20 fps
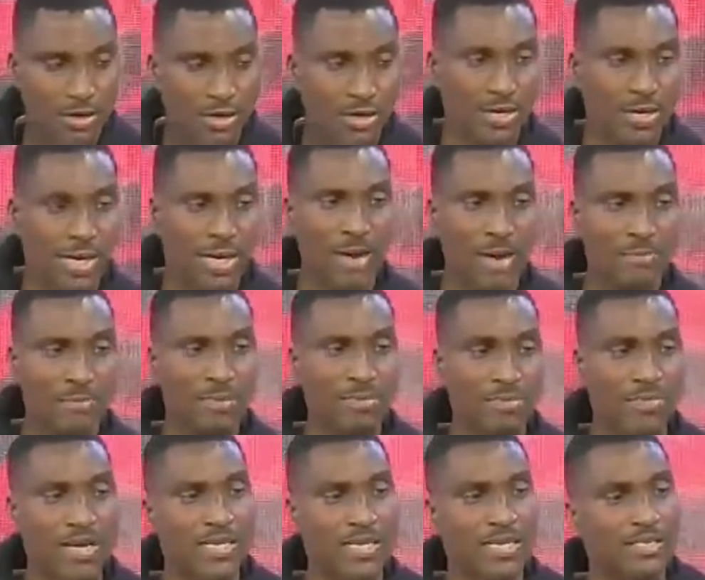let me
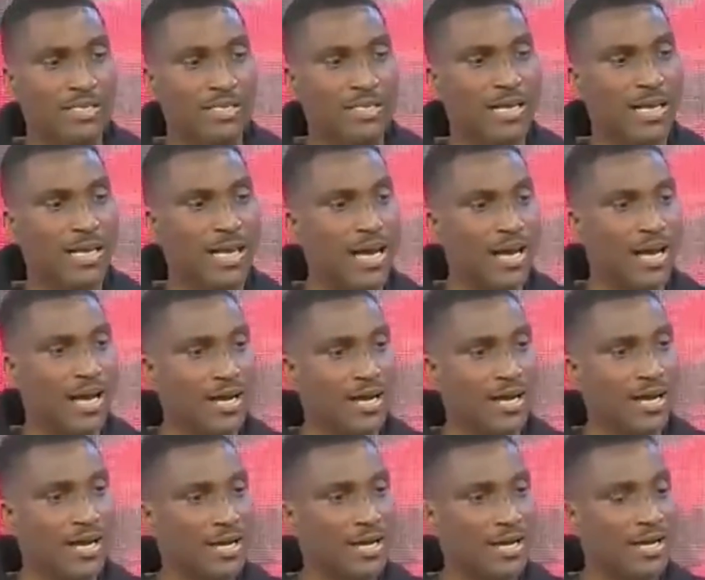make it clear.
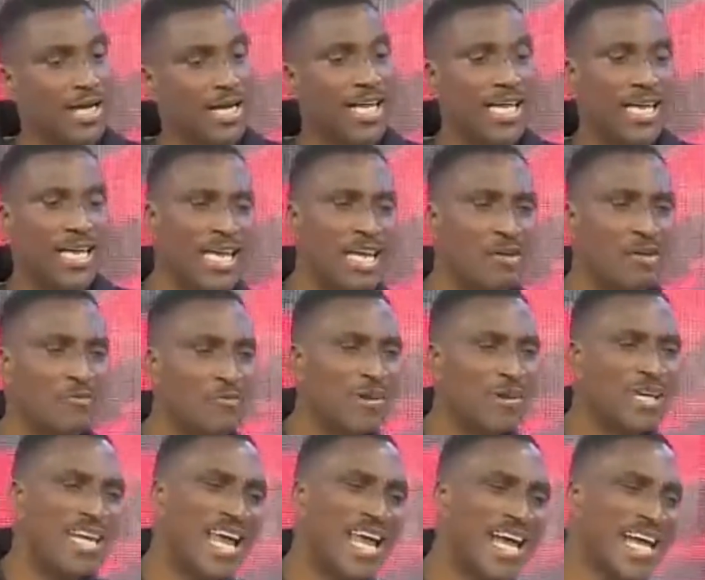If
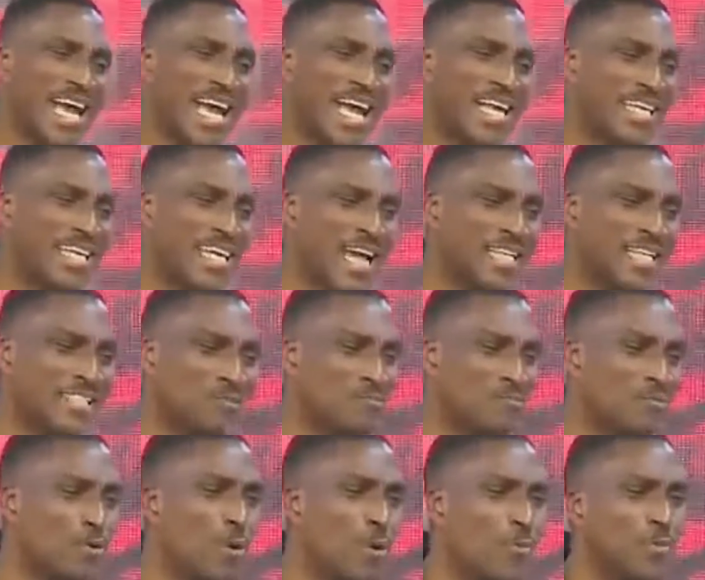nakedness
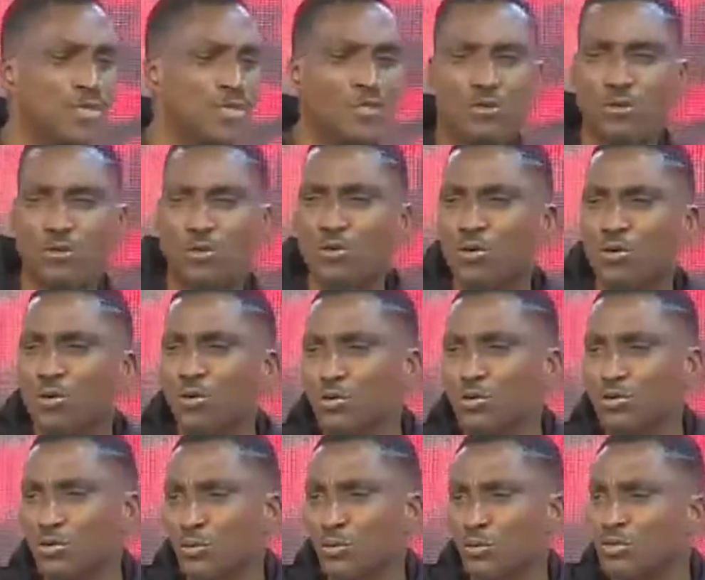promises you
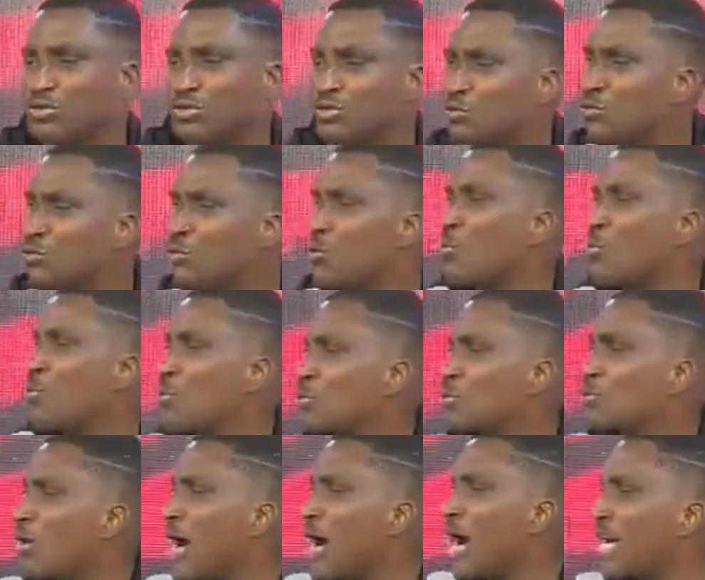clothes, won't you open
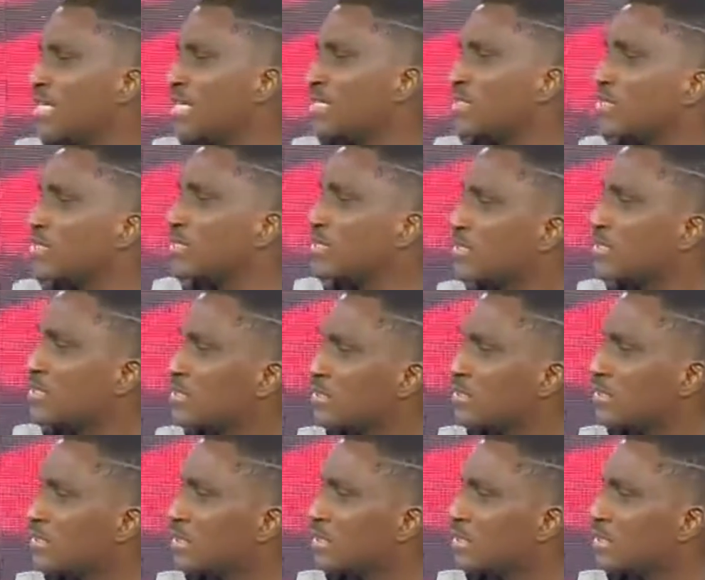your eyes?